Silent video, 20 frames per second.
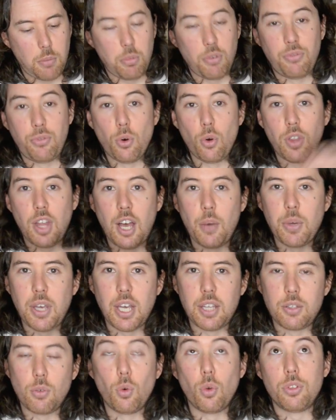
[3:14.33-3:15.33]
before that we
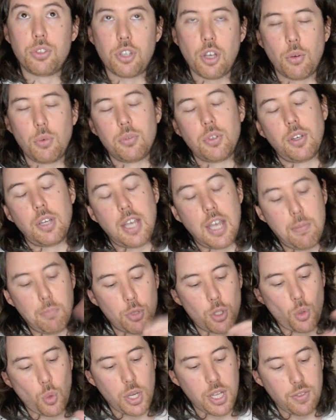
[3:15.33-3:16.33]
had so in
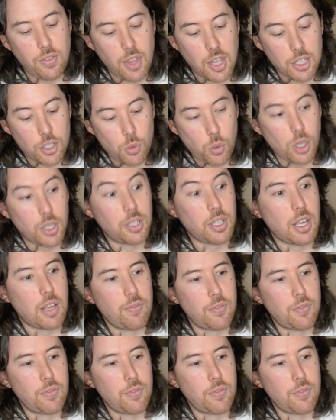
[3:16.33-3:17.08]
between this one